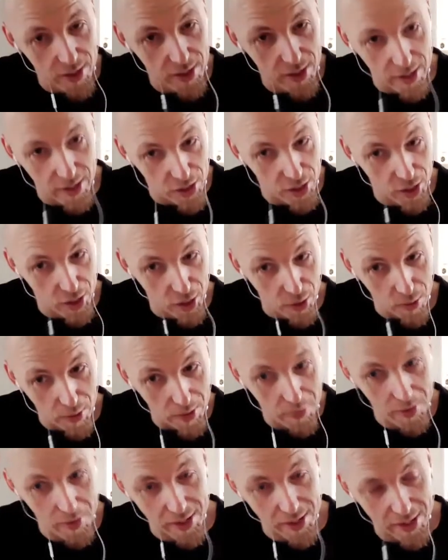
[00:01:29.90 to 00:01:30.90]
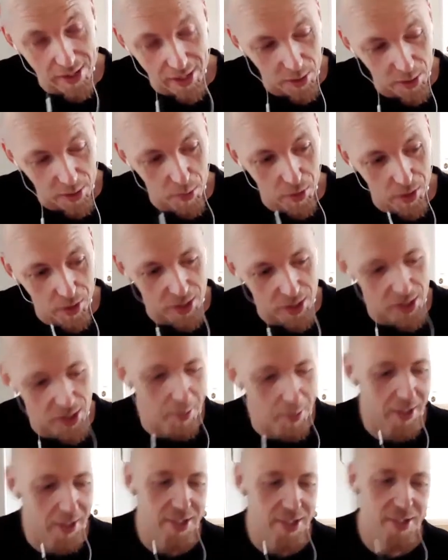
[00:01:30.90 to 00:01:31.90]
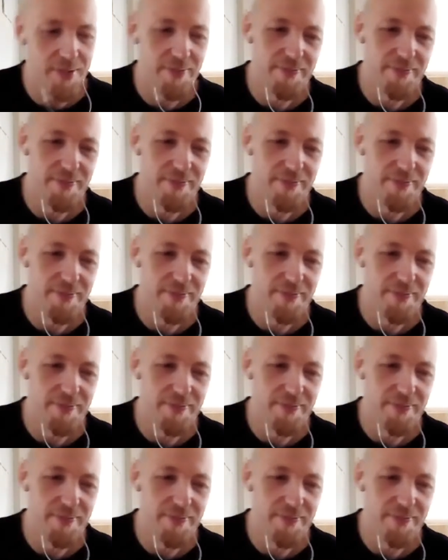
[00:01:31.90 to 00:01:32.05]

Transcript: is actually the correct way to say good morning ah. in Japanese.